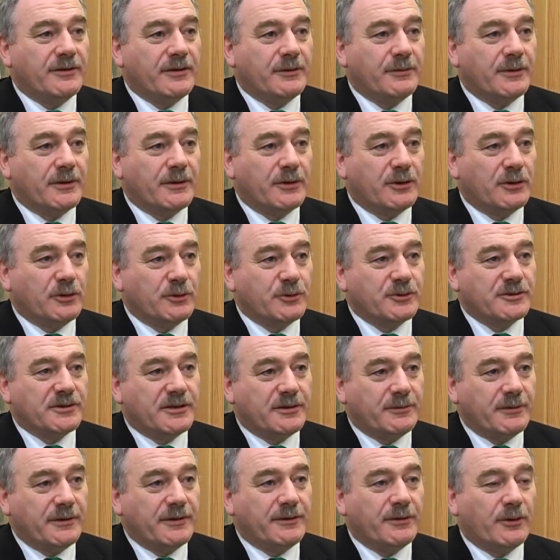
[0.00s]
to work
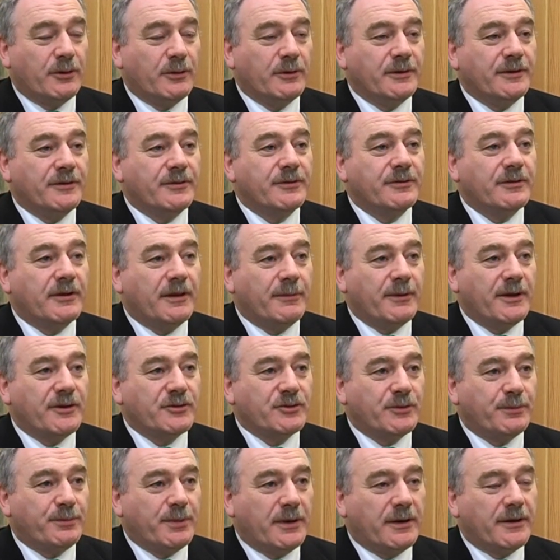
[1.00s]
closely with all its
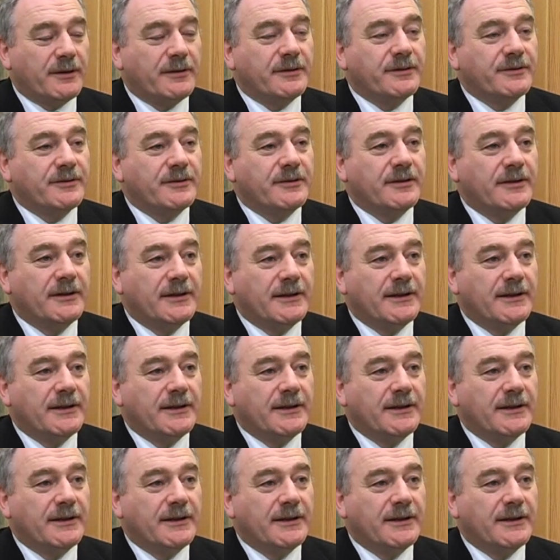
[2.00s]
commercial partners,